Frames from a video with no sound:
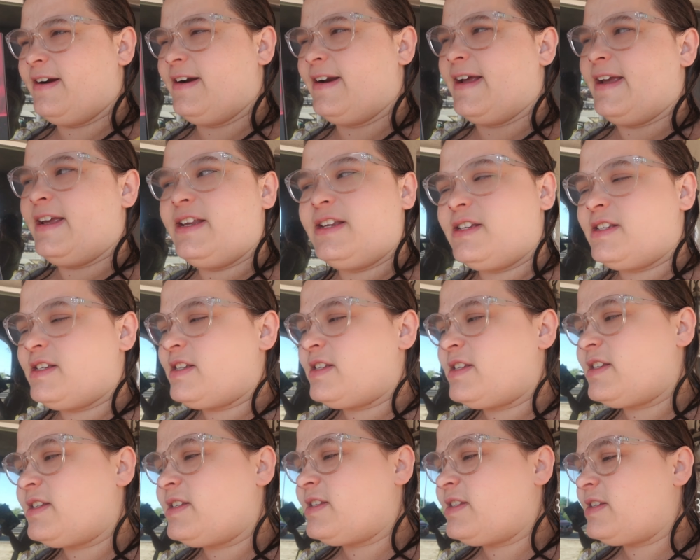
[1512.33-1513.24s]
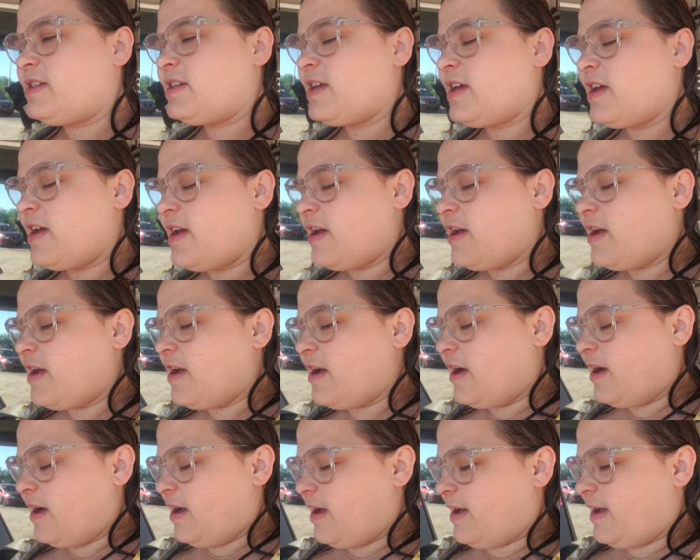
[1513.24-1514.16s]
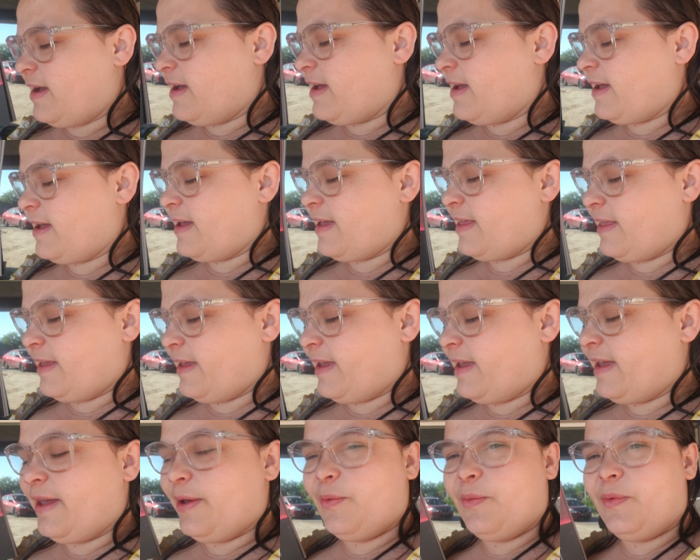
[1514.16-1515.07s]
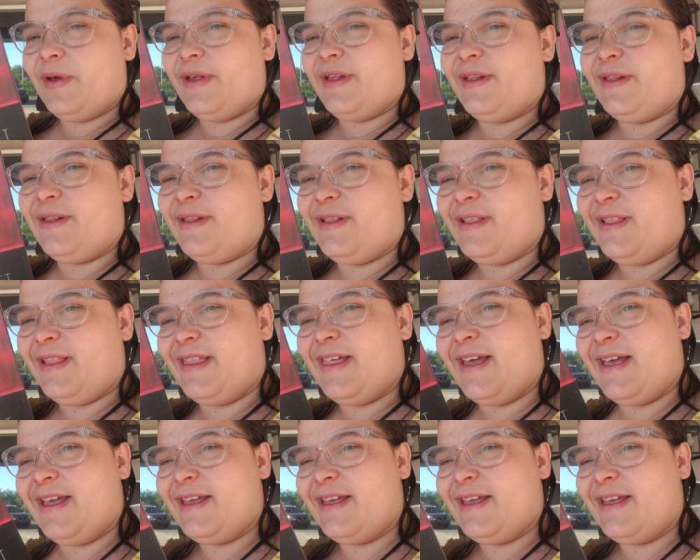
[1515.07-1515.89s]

nights. It will